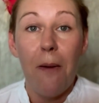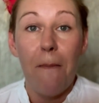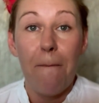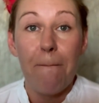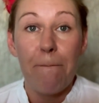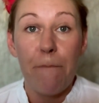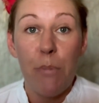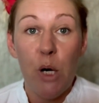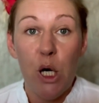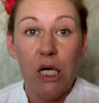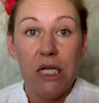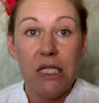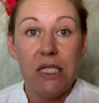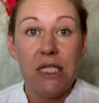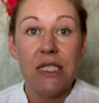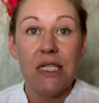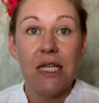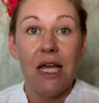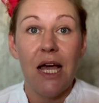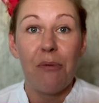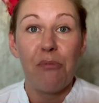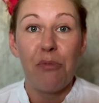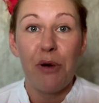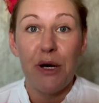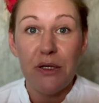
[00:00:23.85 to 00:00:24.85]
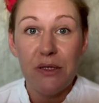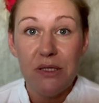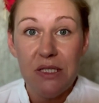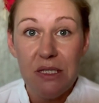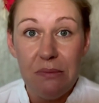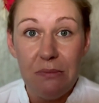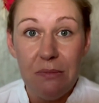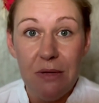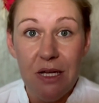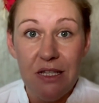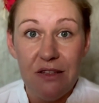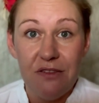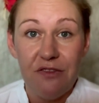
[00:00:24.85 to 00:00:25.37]
But about a
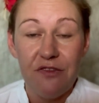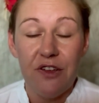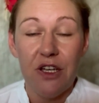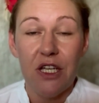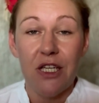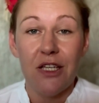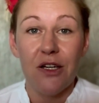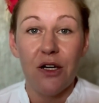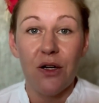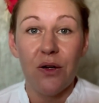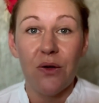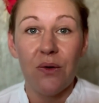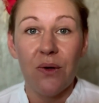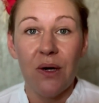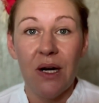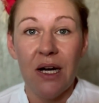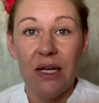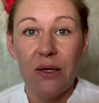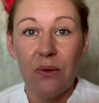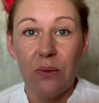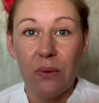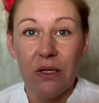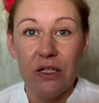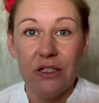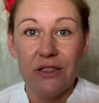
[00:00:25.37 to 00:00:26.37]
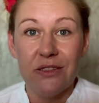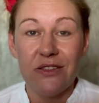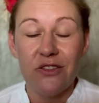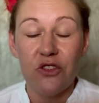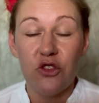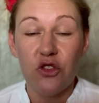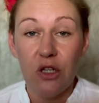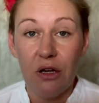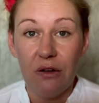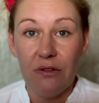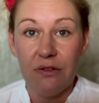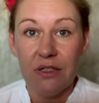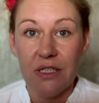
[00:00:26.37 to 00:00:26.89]
month ago, I was
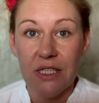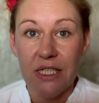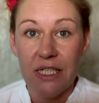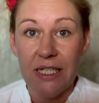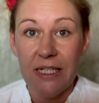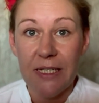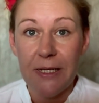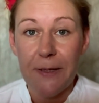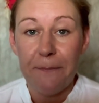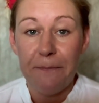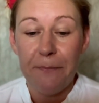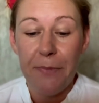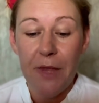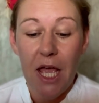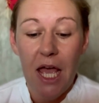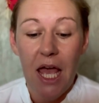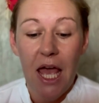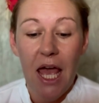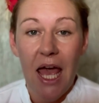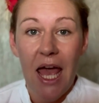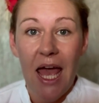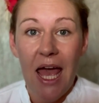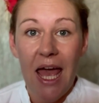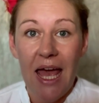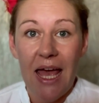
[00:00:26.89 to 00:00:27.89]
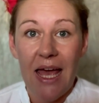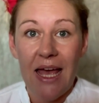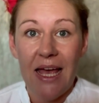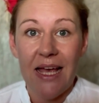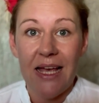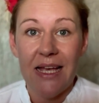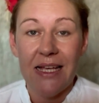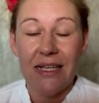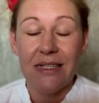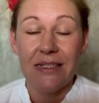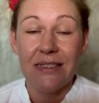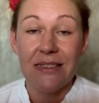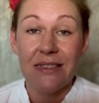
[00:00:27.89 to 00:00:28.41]
traveling
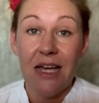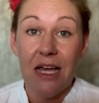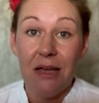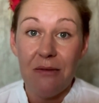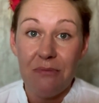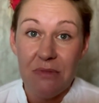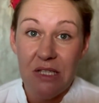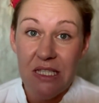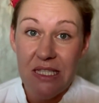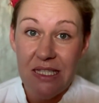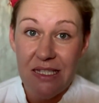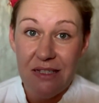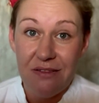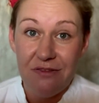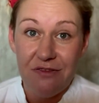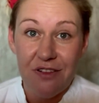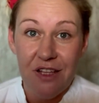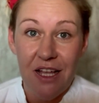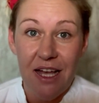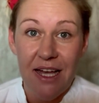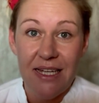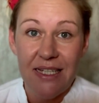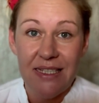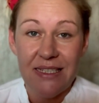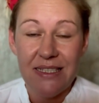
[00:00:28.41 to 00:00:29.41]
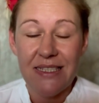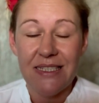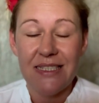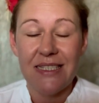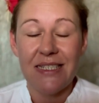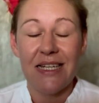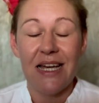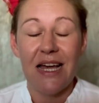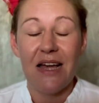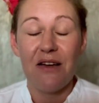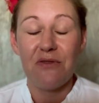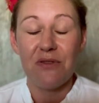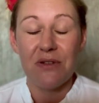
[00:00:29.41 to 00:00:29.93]
and I missed the flight.
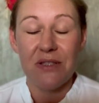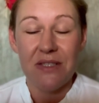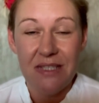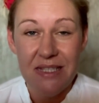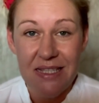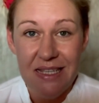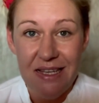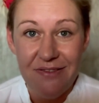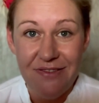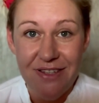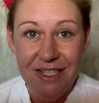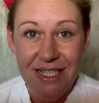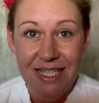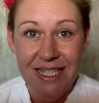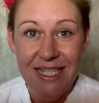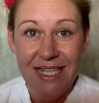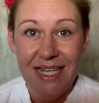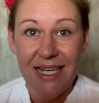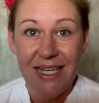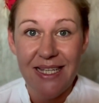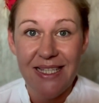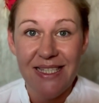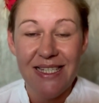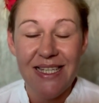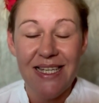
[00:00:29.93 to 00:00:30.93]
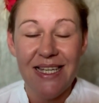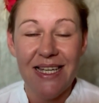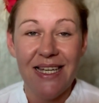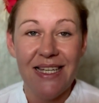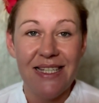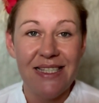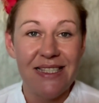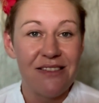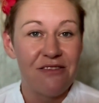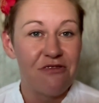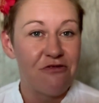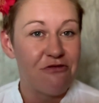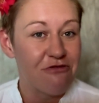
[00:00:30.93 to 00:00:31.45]
I was devastated,
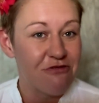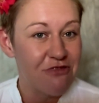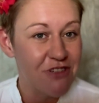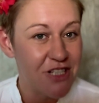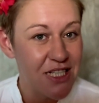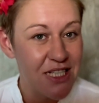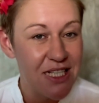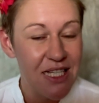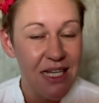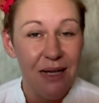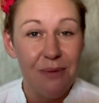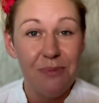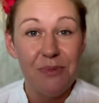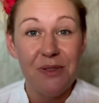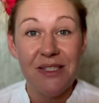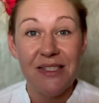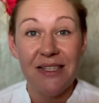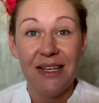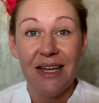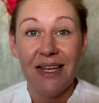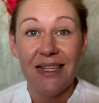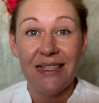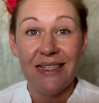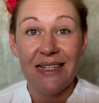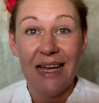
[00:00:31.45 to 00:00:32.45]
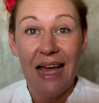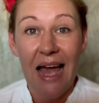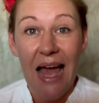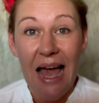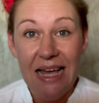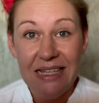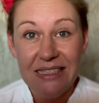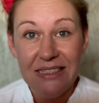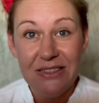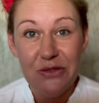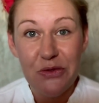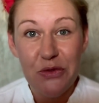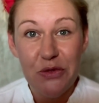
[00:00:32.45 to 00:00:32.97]
really upset. I had
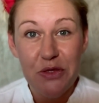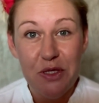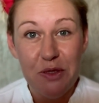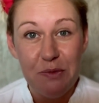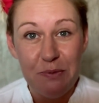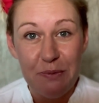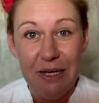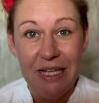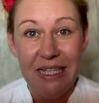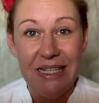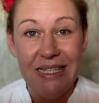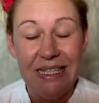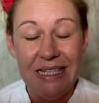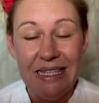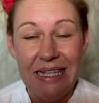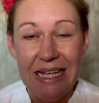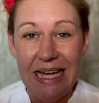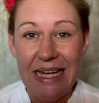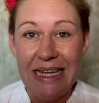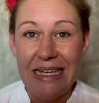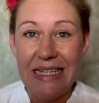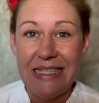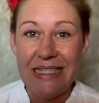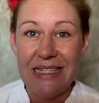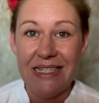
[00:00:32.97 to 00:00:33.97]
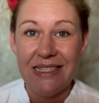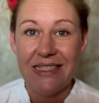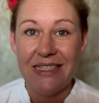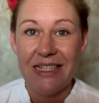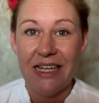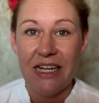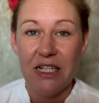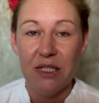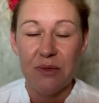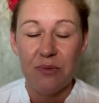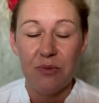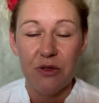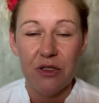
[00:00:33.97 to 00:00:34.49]
to spend the night at the
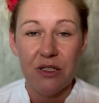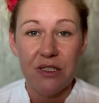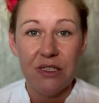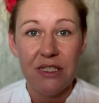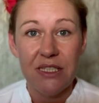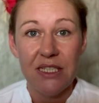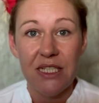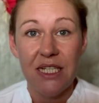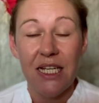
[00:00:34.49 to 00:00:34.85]
airport.